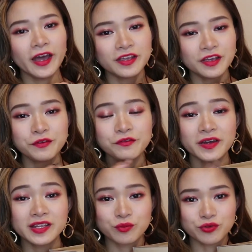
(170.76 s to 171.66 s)
And if you
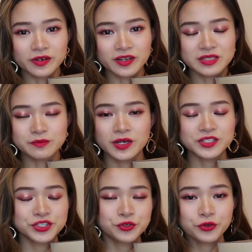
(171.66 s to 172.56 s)
find the products
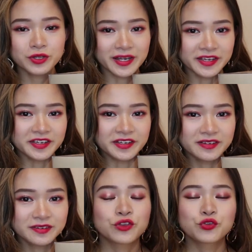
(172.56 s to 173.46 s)
much to your
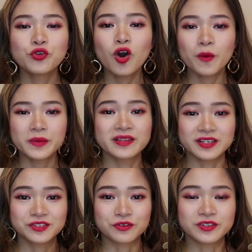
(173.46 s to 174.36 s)
liking, do hop in
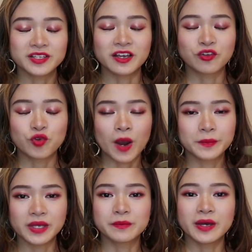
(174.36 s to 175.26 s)
their stores and
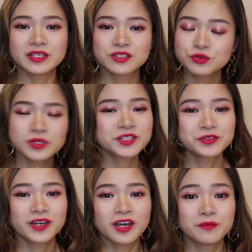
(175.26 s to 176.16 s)
grab them as soon as
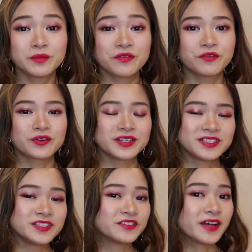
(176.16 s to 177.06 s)
you can before
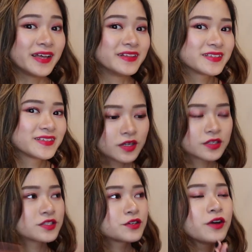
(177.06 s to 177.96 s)
this year ends.
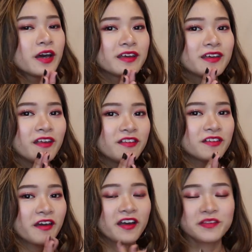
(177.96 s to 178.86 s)
So I guess
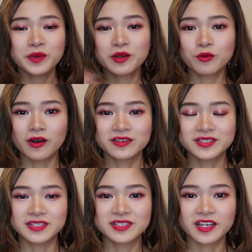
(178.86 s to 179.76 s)
it has been a while
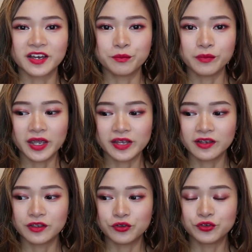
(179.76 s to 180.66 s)
since I made
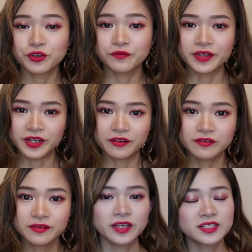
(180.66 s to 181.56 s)
a YouTube
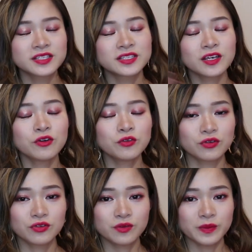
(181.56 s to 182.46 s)
video. It's
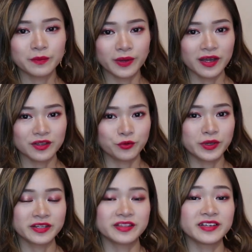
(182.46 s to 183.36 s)
so good to be back
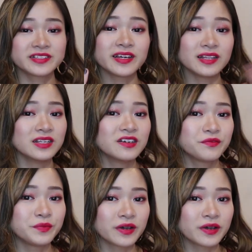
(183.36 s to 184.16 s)
doing the things that I love